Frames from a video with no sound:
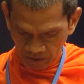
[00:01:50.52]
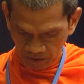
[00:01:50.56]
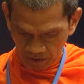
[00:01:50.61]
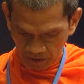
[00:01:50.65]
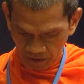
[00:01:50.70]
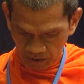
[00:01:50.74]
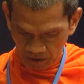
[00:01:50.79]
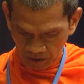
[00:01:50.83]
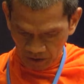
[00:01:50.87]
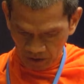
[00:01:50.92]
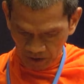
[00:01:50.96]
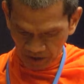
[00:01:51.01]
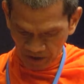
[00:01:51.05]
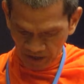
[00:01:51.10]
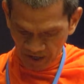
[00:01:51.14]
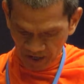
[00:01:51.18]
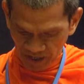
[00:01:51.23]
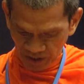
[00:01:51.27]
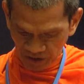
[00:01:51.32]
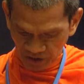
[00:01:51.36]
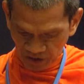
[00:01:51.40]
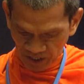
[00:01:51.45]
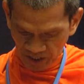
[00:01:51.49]

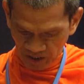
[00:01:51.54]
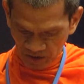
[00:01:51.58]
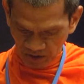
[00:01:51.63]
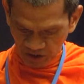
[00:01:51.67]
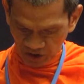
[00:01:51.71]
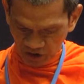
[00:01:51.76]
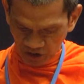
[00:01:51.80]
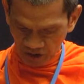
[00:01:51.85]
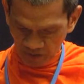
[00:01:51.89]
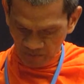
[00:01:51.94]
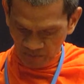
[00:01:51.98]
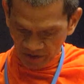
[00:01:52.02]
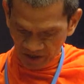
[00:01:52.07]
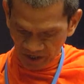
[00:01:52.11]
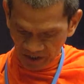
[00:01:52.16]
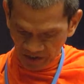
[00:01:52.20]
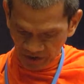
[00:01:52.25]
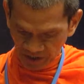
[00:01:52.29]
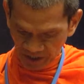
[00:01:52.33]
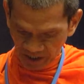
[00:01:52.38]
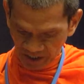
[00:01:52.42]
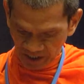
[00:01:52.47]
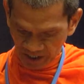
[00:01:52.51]
organizes annual
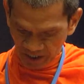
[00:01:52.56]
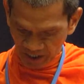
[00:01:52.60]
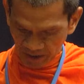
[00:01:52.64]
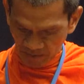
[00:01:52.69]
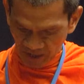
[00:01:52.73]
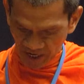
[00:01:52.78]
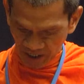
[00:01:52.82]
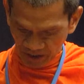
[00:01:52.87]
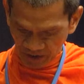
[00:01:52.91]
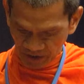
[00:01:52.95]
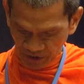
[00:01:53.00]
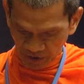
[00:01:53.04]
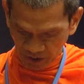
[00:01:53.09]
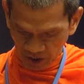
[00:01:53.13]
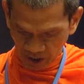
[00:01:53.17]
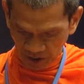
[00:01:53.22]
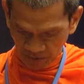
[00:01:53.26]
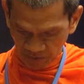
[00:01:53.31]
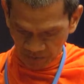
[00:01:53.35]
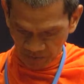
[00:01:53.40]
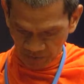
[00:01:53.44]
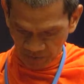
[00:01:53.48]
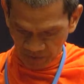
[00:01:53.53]
celebration in the month
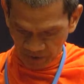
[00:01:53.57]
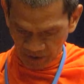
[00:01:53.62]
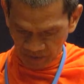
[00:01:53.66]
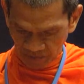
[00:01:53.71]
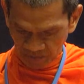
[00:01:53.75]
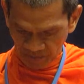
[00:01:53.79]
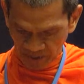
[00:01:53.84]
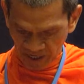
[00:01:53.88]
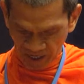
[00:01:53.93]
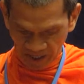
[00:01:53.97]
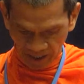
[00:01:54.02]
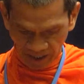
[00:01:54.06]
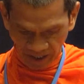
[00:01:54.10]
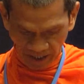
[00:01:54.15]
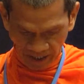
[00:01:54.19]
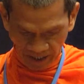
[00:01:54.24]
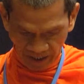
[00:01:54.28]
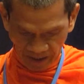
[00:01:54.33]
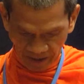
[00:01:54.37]
of May